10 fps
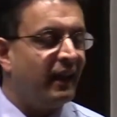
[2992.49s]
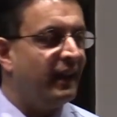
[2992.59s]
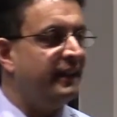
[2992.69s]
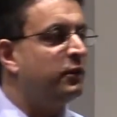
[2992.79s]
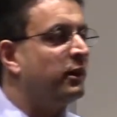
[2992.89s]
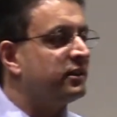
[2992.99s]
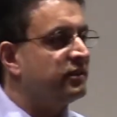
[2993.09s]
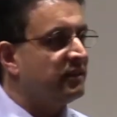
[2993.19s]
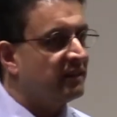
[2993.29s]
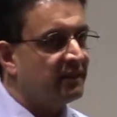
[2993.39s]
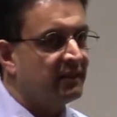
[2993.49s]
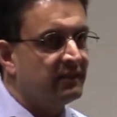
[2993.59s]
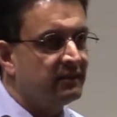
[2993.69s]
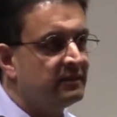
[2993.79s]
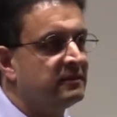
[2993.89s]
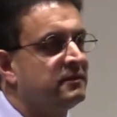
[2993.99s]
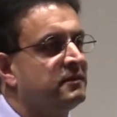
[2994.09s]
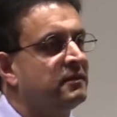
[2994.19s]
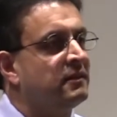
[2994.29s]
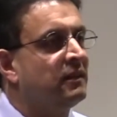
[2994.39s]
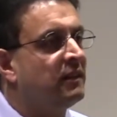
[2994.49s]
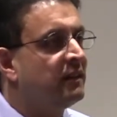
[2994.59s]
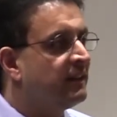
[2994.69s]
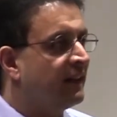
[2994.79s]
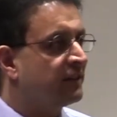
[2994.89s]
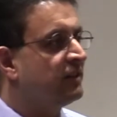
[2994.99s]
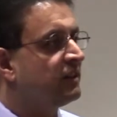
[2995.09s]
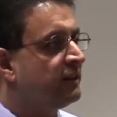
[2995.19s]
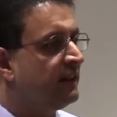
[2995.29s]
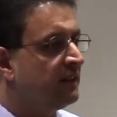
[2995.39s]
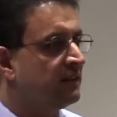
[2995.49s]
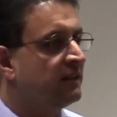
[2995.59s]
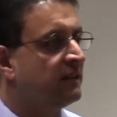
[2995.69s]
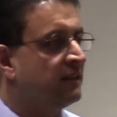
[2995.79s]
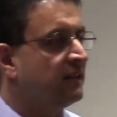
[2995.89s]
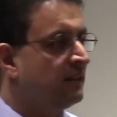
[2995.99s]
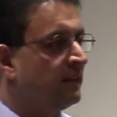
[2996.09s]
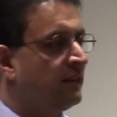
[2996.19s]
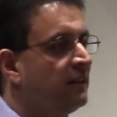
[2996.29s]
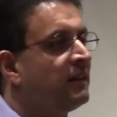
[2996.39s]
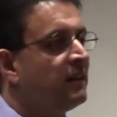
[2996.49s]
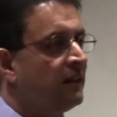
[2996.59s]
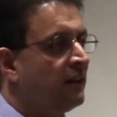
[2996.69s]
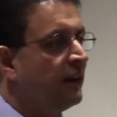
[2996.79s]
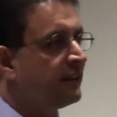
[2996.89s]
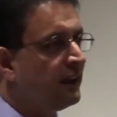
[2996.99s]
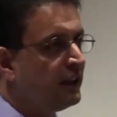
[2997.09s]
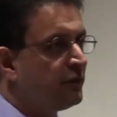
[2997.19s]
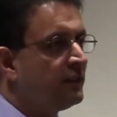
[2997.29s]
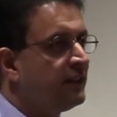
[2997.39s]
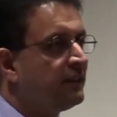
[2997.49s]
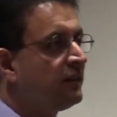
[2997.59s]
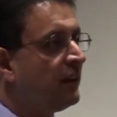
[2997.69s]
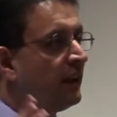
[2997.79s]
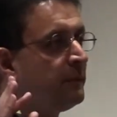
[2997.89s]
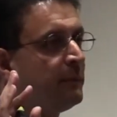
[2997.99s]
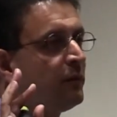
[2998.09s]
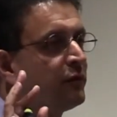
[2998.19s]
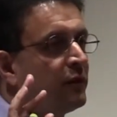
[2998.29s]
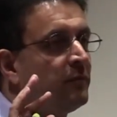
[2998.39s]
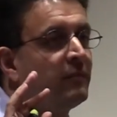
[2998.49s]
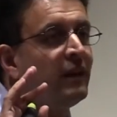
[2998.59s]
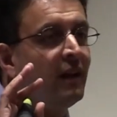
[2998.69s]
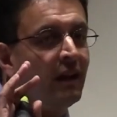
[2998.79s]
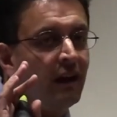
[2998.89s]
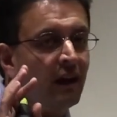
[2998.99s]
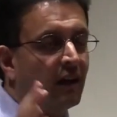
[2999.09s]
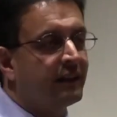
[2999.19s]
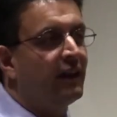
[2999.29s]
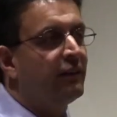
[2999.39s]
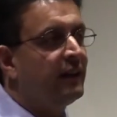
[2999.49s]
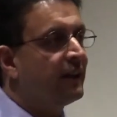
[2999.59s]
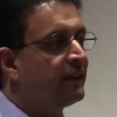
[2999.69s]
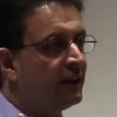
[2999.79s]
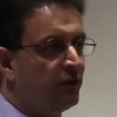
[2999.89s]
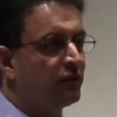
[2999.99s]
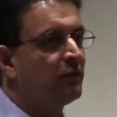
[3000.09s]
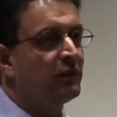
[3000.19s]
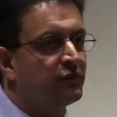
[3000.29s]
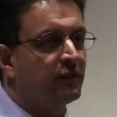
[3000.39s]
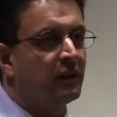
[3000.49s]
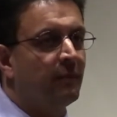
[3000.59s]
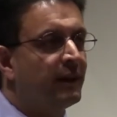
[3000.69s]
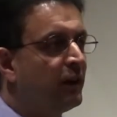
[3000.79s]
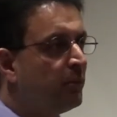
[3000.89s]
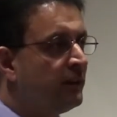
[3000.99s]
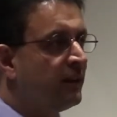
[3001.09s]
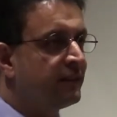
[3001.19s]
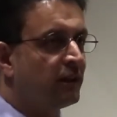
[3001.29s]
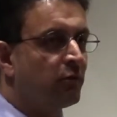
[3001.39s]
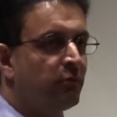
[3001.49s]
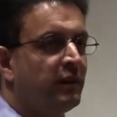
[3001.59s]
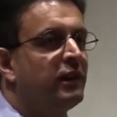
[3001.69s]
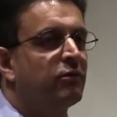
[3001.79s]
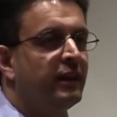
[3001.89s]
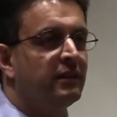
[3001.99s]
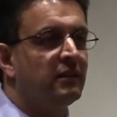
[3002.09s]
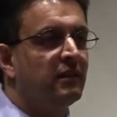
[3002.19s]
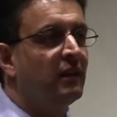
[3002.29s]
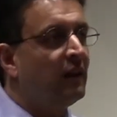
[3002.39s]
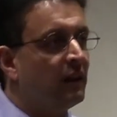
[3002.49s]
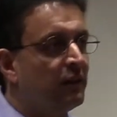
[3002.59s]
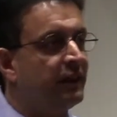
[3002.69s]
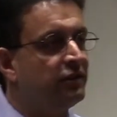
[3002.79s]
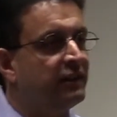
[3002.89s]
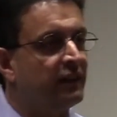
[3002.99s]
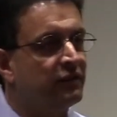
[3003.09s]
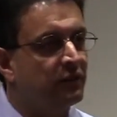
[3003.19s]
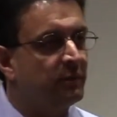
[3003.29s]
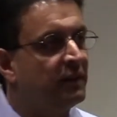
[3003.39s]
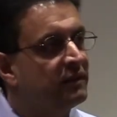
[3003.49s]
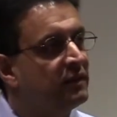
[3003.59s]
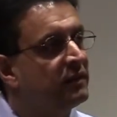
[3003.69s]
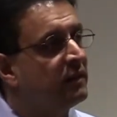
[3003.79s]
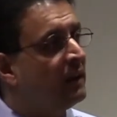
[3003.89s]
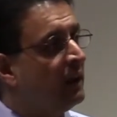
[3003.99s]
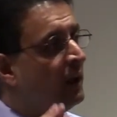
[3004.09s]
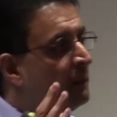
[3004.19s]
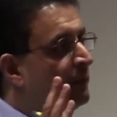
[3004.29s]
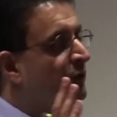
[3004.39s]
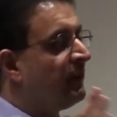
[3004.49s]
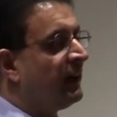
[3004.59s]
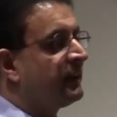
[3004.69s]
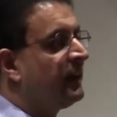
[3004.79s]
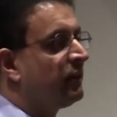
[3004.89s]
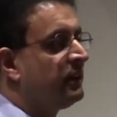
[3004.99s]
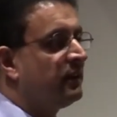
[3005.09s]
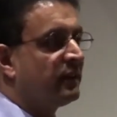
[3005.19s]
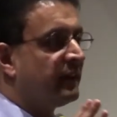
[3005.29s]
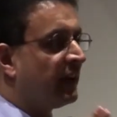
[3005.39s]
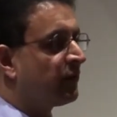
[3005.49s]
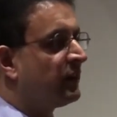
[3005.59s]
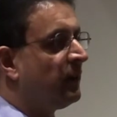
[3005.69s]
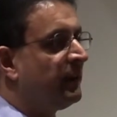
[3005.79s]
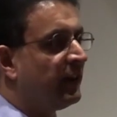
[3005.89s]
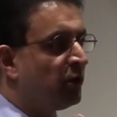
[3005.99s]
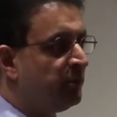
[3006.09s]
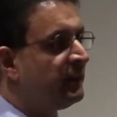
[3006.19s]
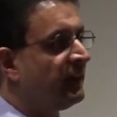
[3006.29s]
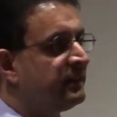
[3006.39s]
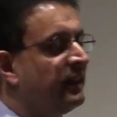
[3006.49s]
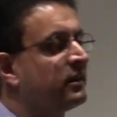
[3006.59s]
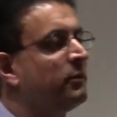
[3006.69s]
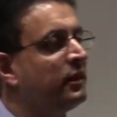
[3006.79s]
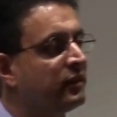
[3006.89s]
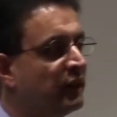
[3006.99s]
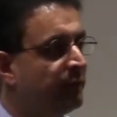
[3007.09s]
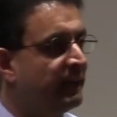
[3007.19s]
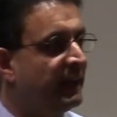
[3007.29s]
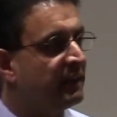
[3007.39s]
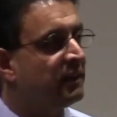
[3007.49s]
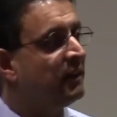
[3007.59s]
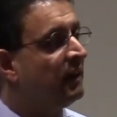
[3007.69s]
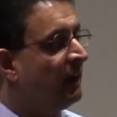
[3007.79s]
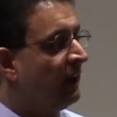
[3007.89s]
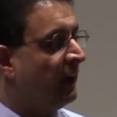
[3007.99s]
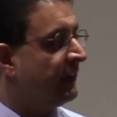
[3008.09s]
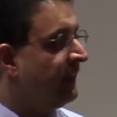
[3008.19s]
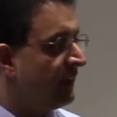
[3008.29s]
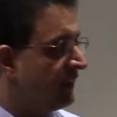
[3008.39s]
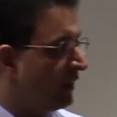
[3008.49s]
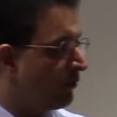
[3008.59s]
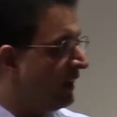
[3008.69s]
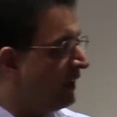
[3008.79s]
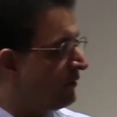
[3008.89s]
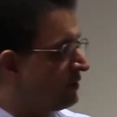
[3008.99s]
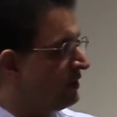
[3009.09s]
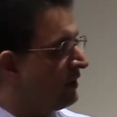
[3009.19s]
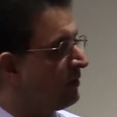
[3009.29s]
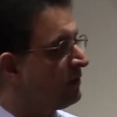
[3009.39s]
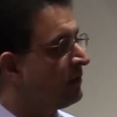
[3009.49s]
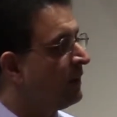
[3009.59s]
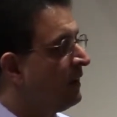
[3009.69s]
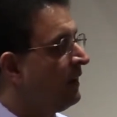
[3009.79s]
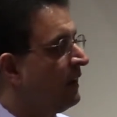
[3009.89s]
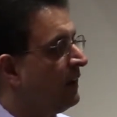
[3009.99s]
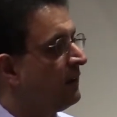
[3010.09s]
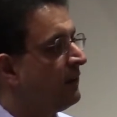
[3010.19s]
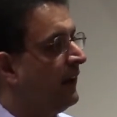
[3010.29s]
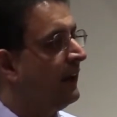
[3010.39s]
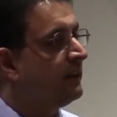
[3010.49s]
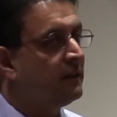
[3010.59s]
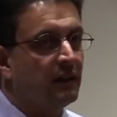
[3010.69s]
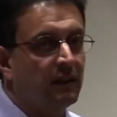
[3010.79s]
any questions? You guys are hungry? All right, thank you for your attention. And people from our county, I thank you so for coming. I hope you guys get a really great educational experiences. People from out of county, thanks for coming. I hope you guys take some of this stuff back. I can't thank Ralph, Cheryl, and